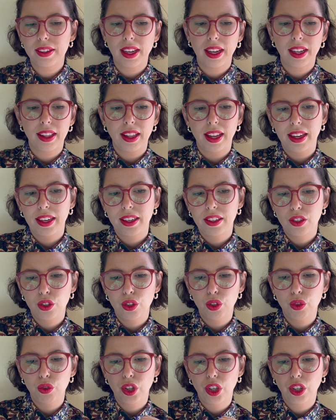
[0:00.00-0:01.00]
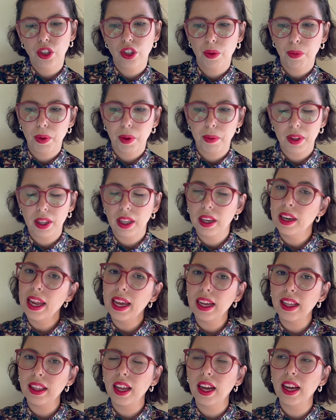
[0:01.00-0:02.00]
I like to change up maybe the
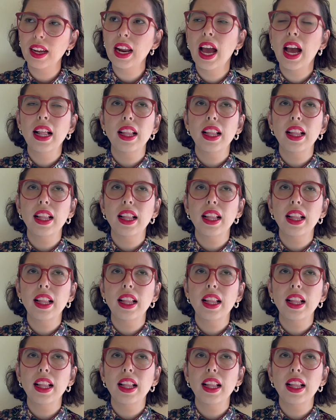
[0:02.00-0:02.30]
neckline.